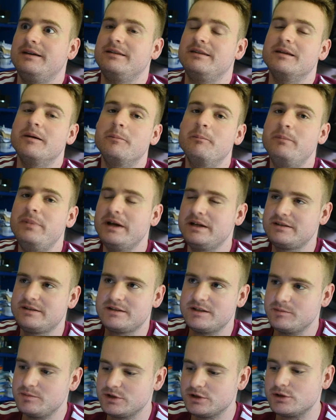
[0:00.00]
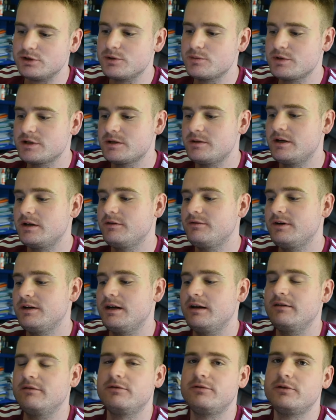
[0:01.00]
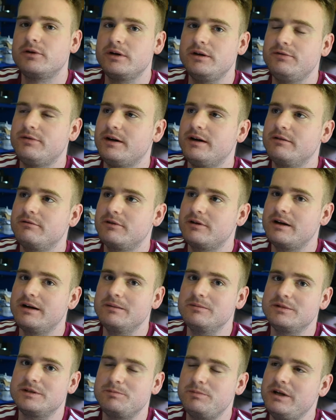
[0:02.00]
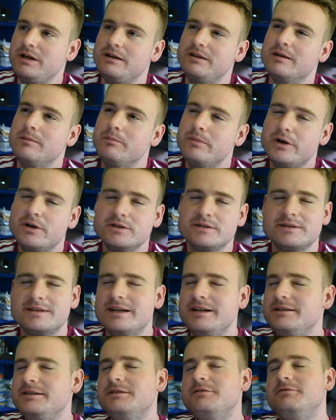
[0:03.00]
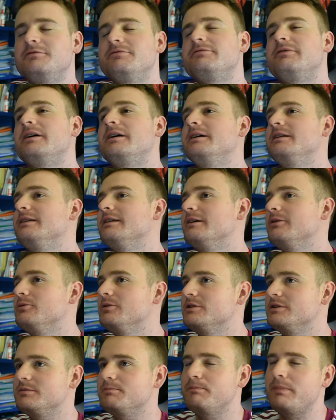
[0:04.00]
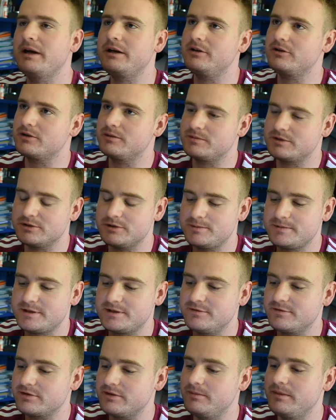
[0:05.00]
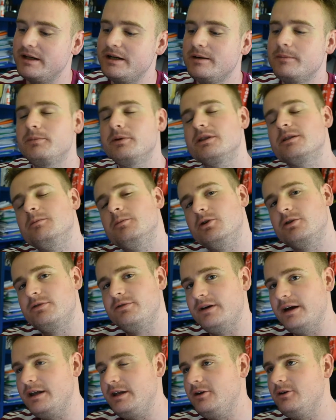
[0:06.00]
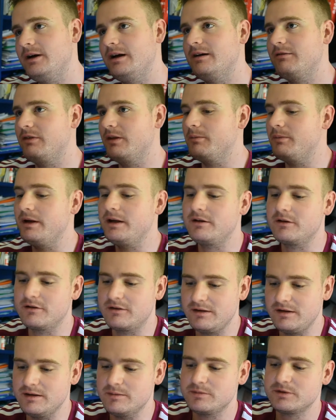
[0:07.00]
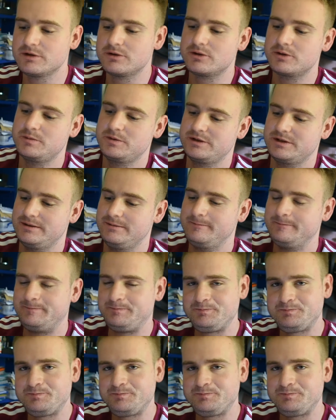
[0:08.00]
the best absorption of it, and 45 grams being the most. They didn't find there was better absorption from there, but the more fat you have, the better the absorption.